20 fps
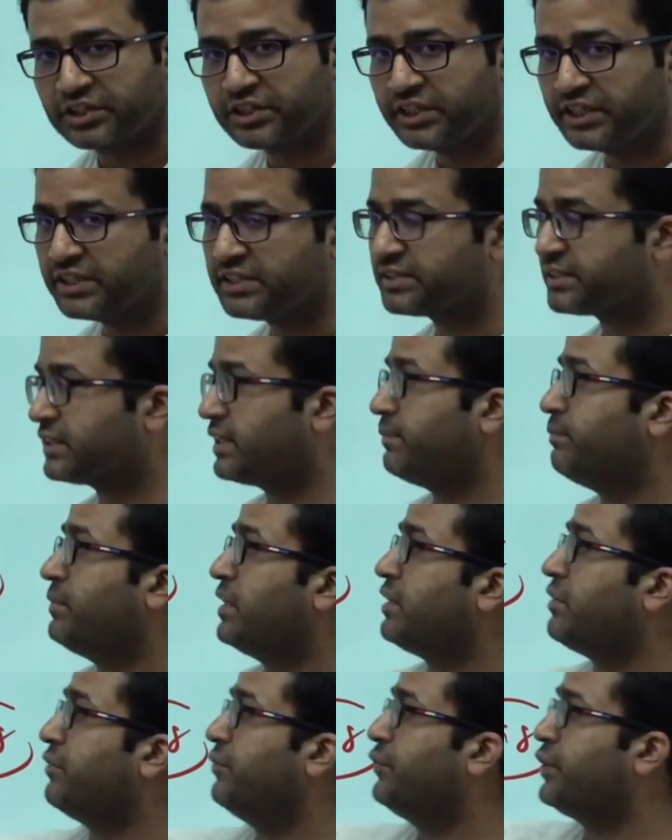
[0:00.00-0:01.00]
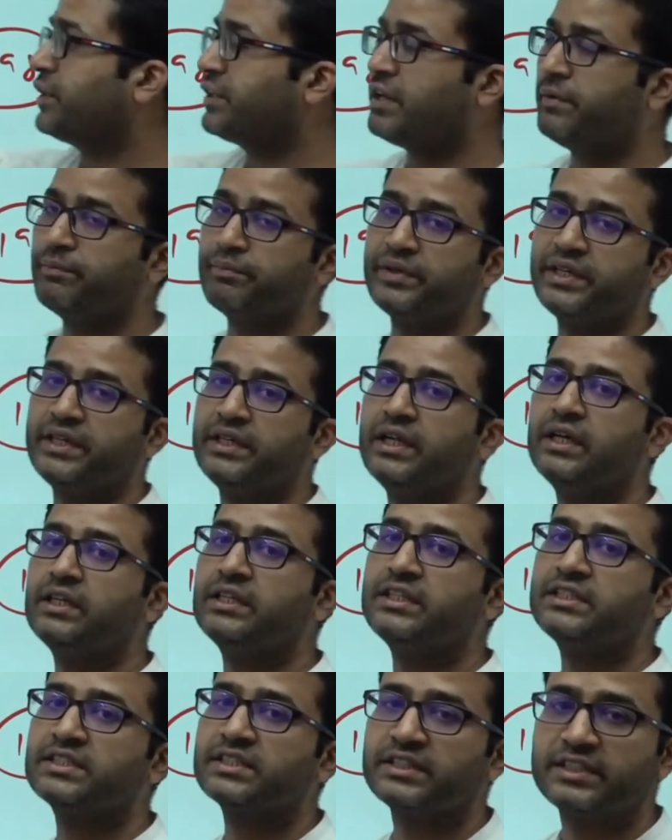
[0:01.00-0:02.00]
3-digit number where the middle
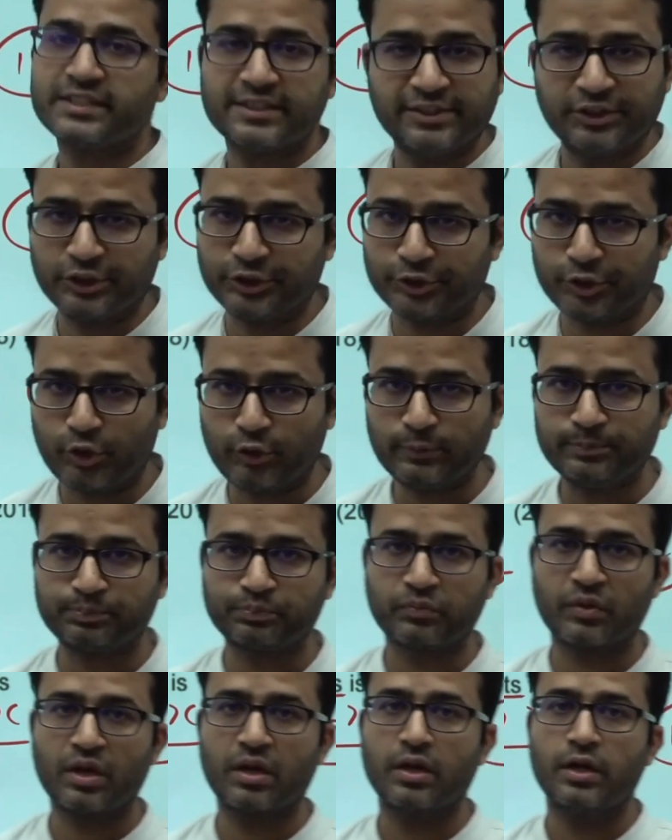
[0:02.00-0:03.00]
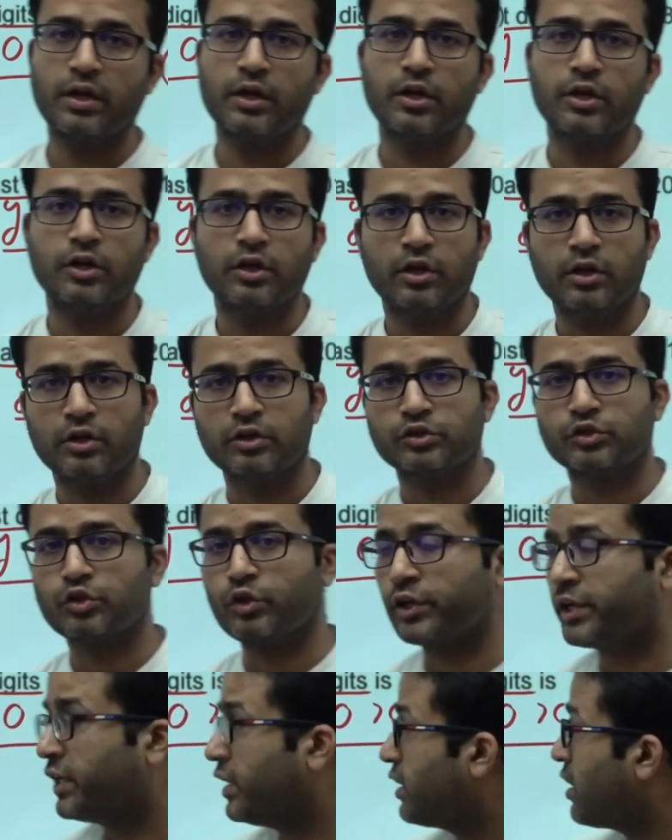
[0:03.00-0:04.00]
digit is 0. So
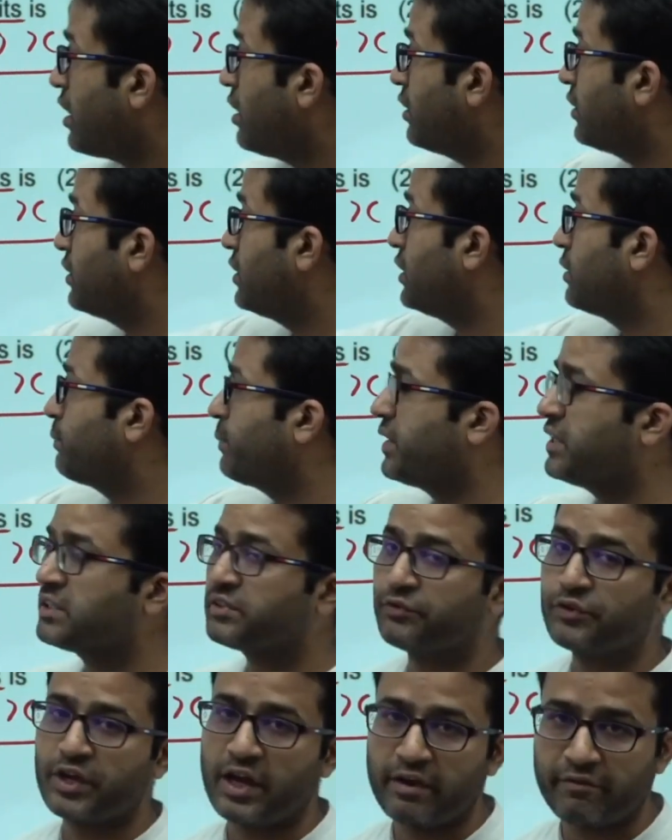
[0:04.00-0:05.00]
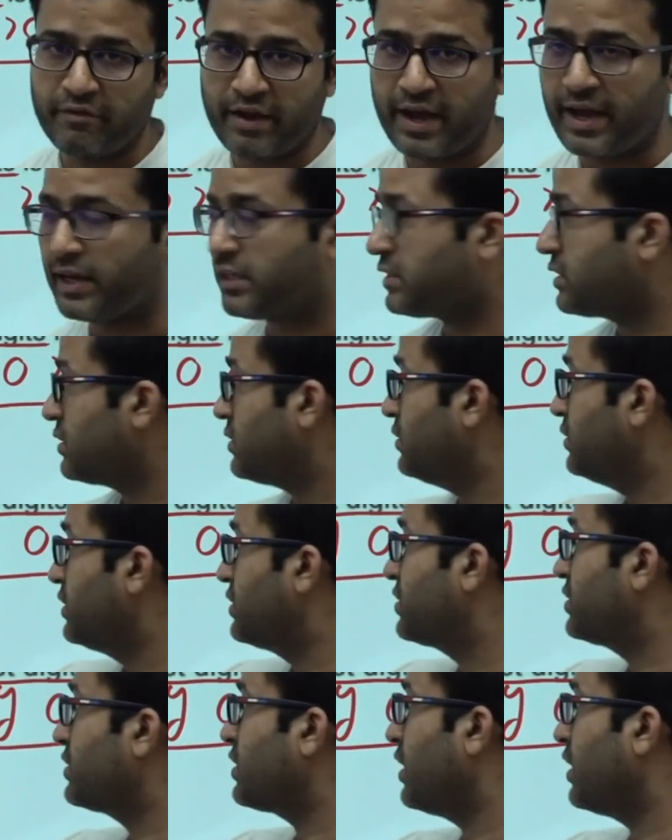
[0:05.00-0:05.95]
here 100 place we have x, this is